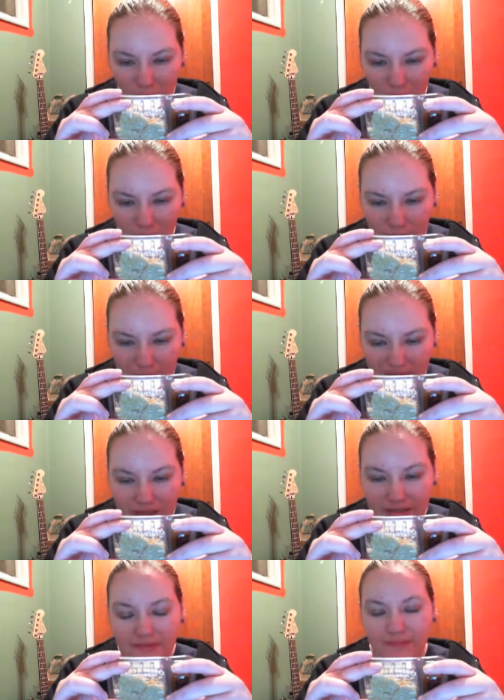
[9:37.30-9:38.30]
oat
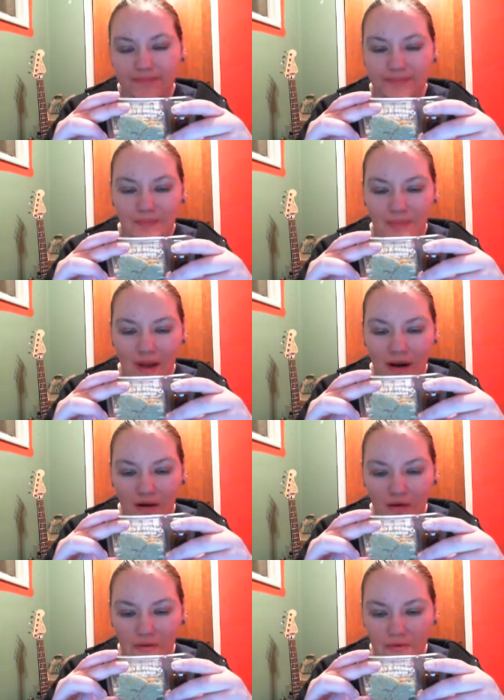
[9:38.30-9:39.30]
bakes,
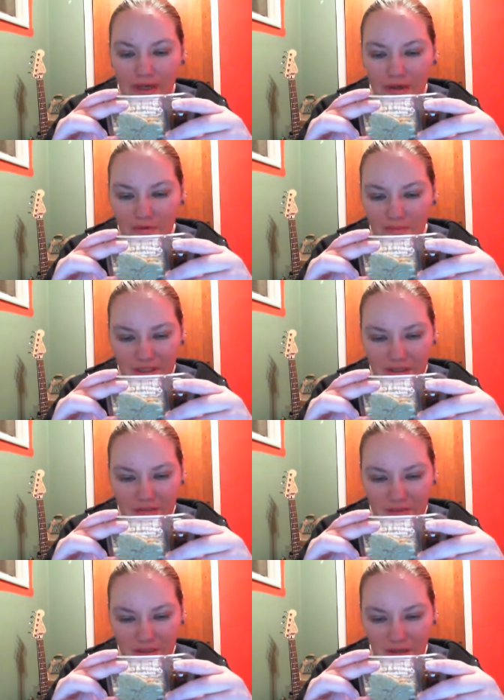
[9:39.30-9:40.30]
whole grain oat bakes
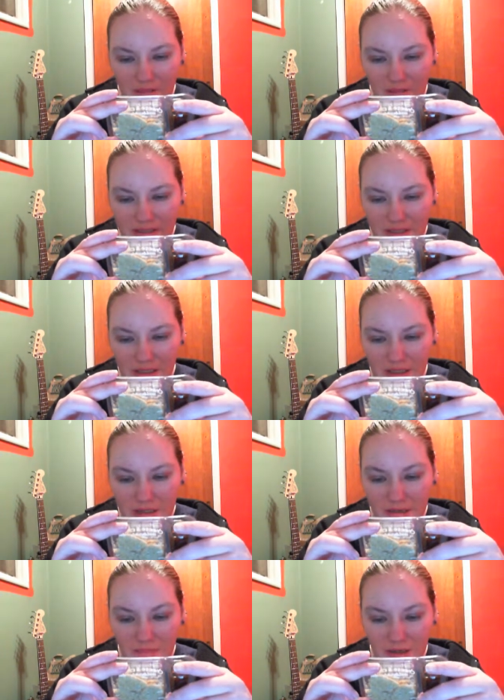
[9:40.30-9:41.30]
with caramelized
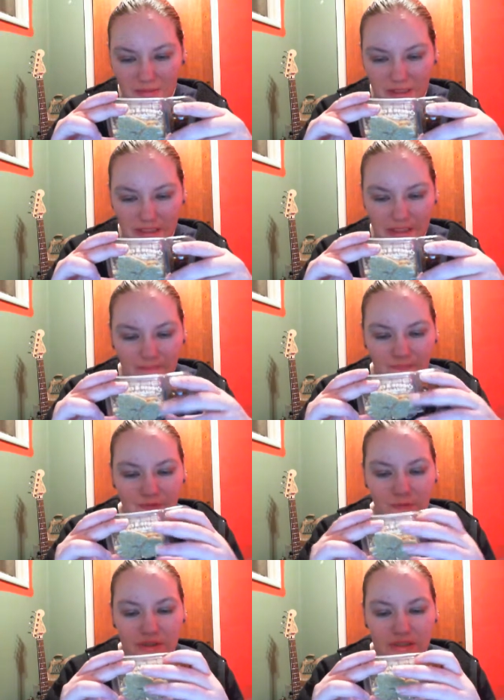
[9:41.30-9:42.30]
onion marmalade,
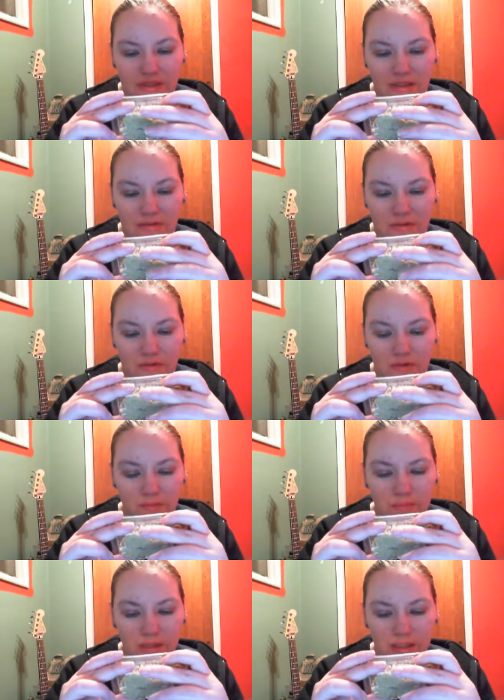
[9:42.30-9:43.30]
which sounds
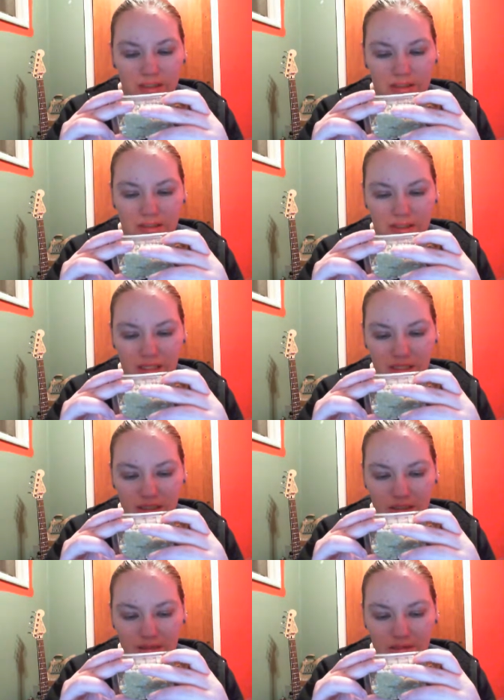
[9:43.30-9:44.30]
super
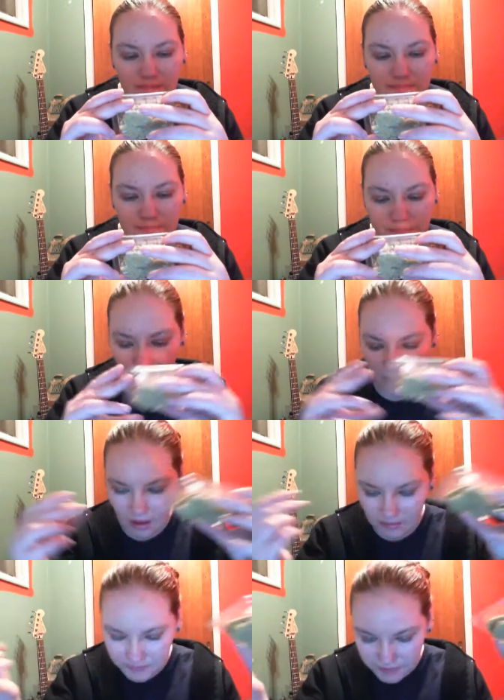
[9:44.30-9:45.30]
exciting.
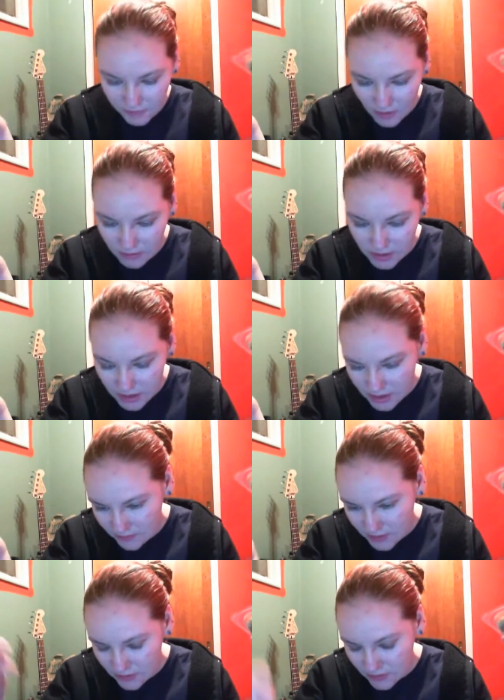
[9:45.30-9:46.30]
No, these things
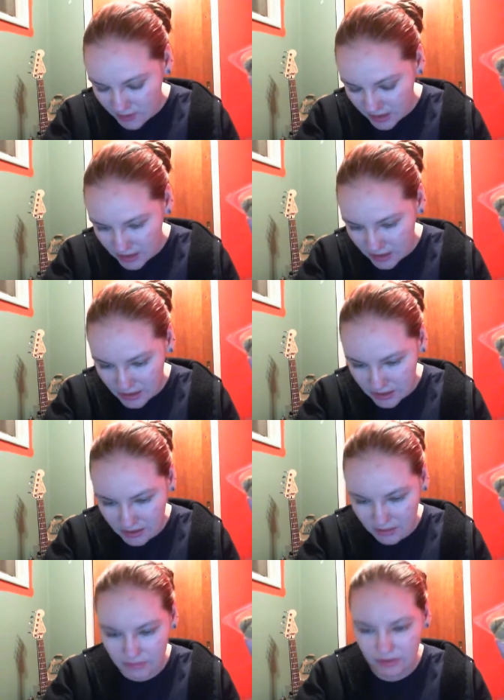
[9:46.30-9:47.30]
have use by dates
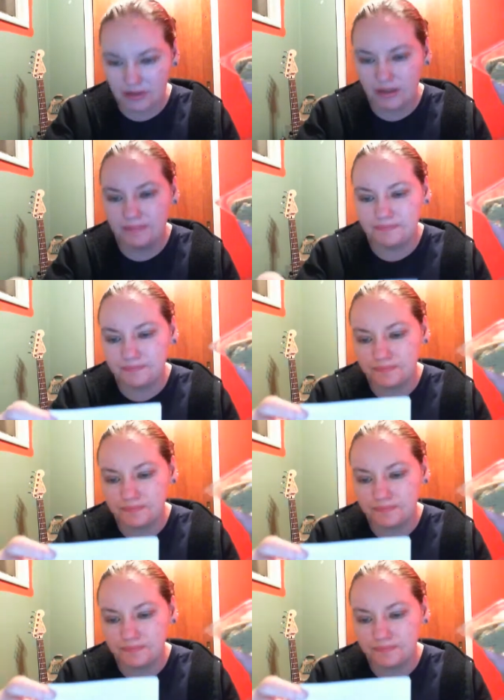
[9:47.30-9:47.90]
on the booklet.